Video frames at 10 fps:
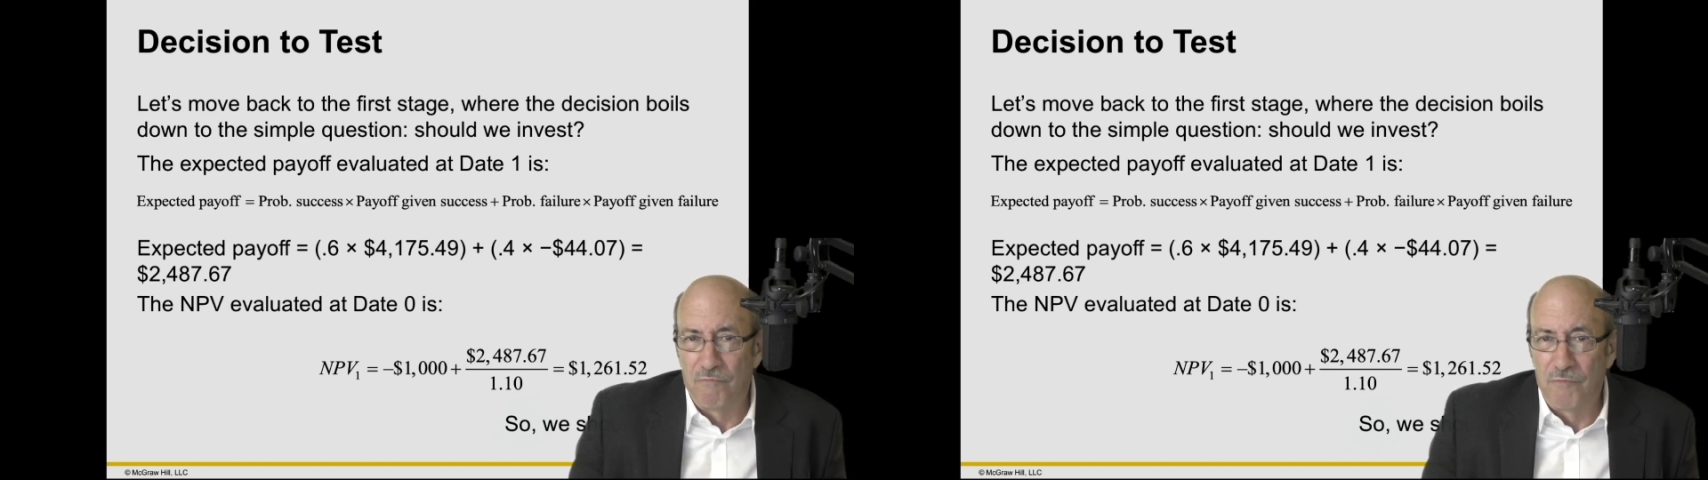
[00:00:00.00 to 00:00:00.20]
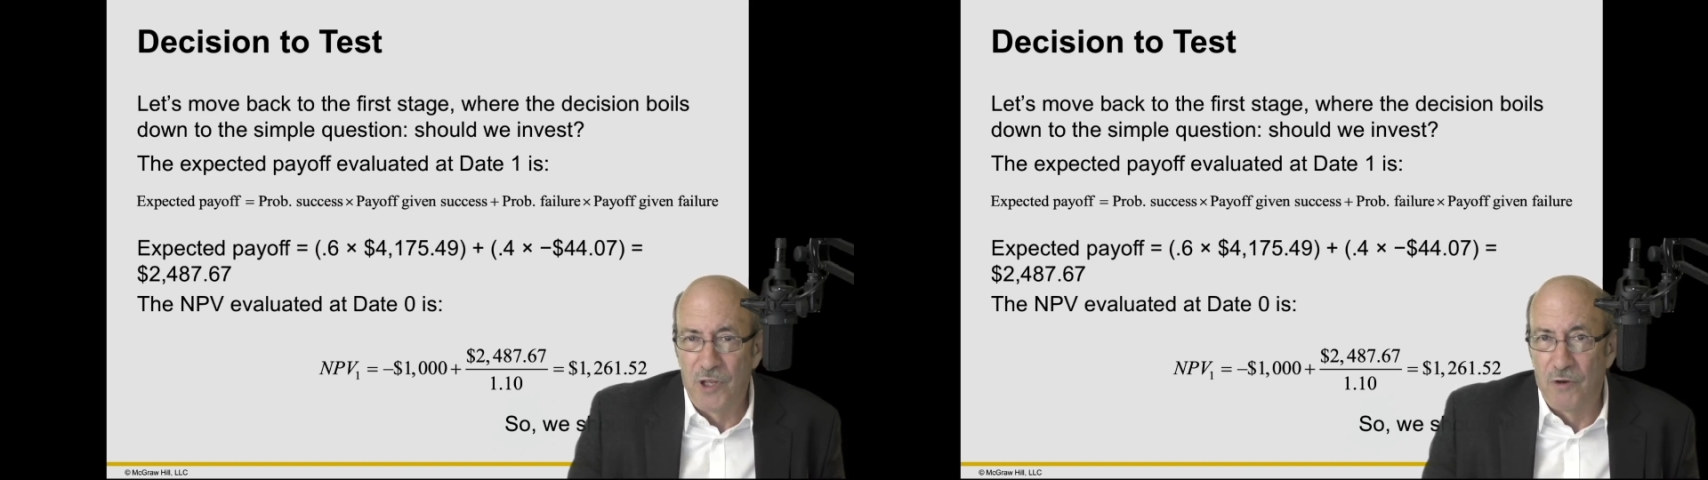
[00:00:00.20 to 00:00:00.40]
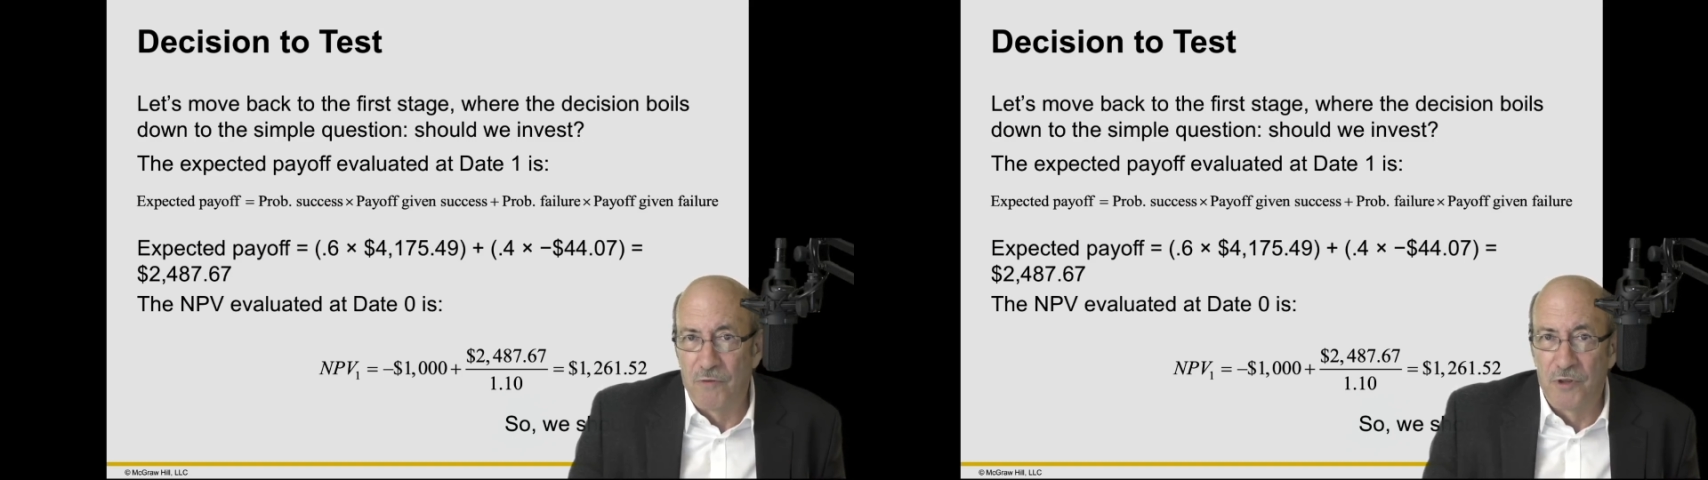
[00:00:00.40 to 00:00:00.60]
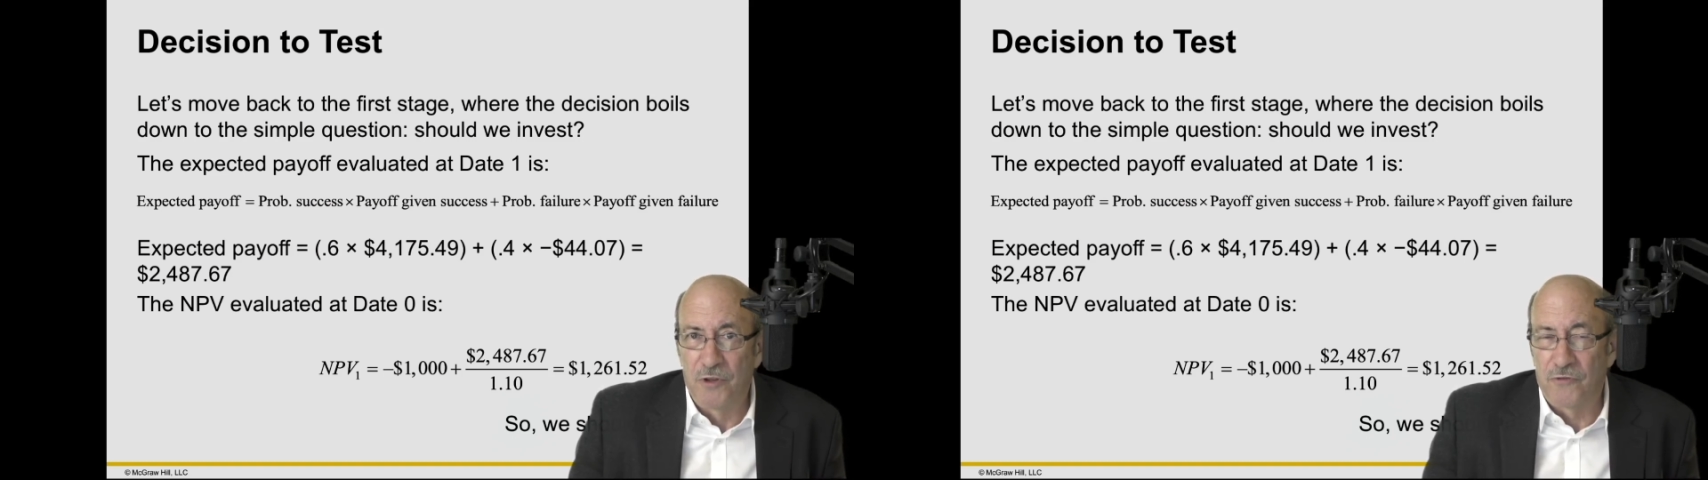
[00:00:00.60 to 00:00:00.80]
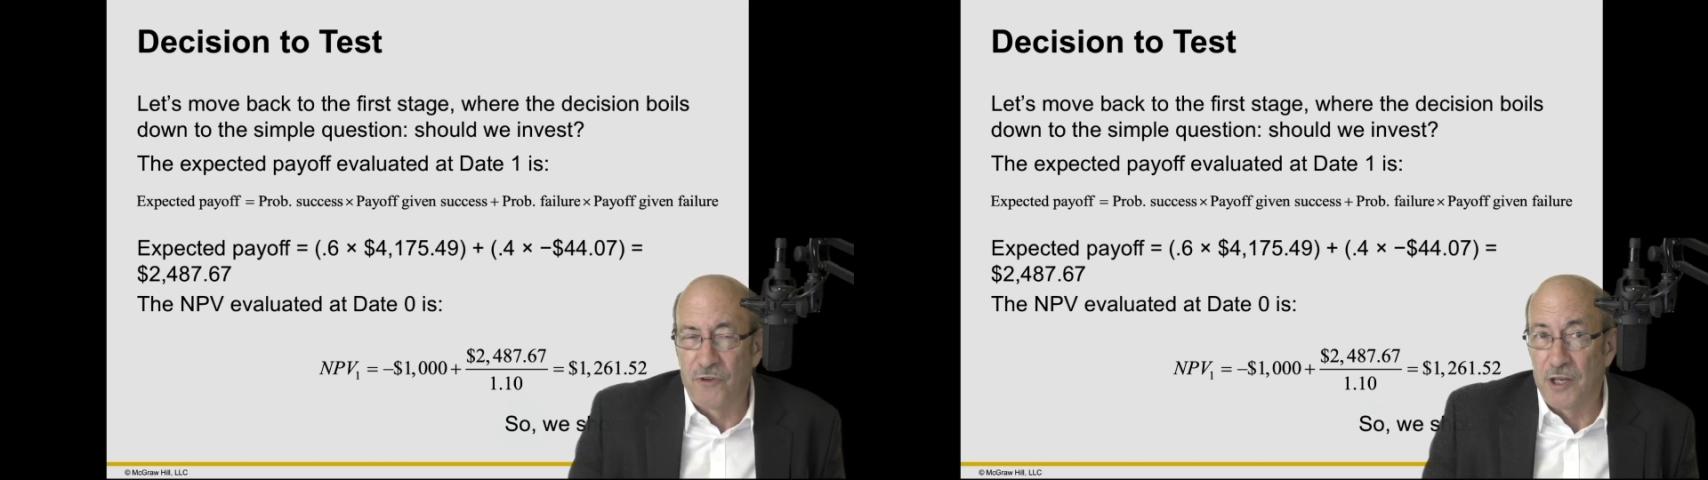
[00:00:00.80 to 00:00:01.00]
it
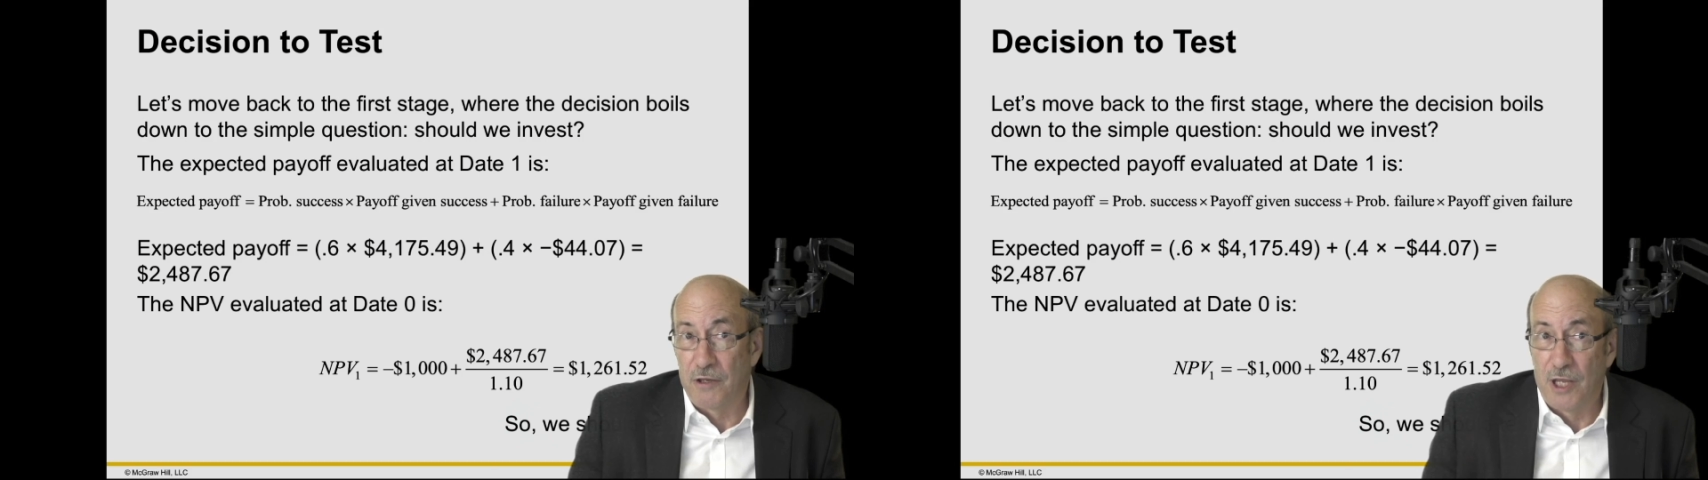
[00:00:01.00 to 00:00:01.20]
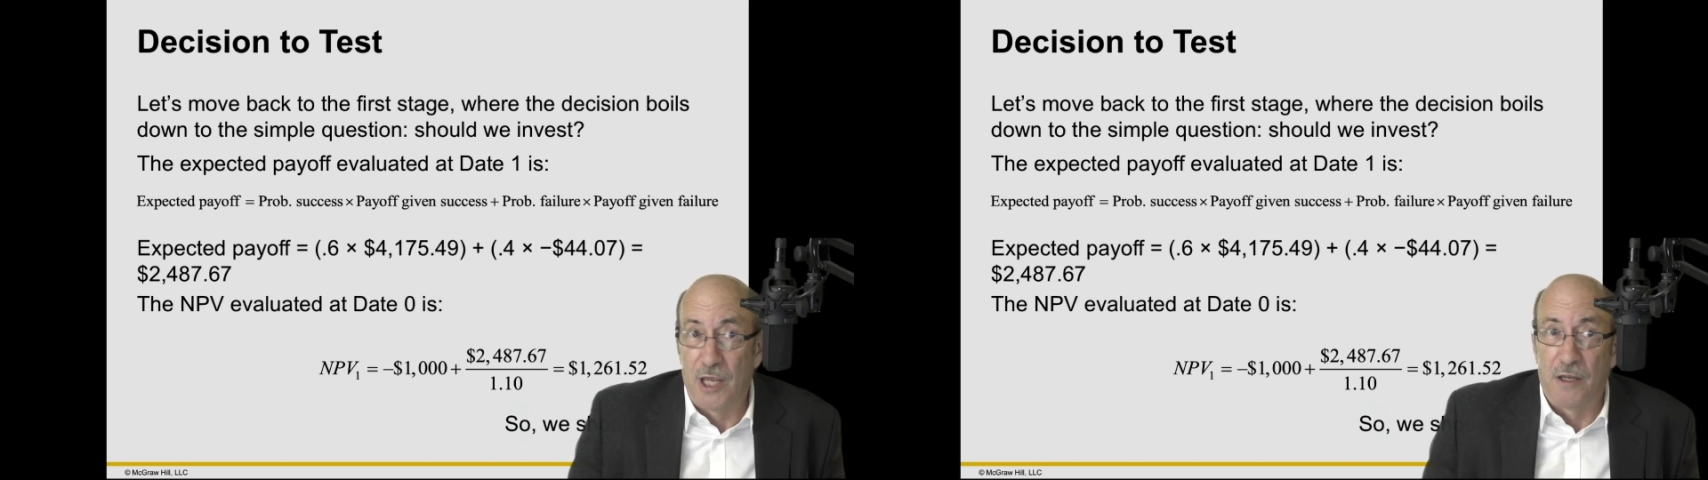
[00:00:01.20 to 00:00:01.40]
looks like, hey,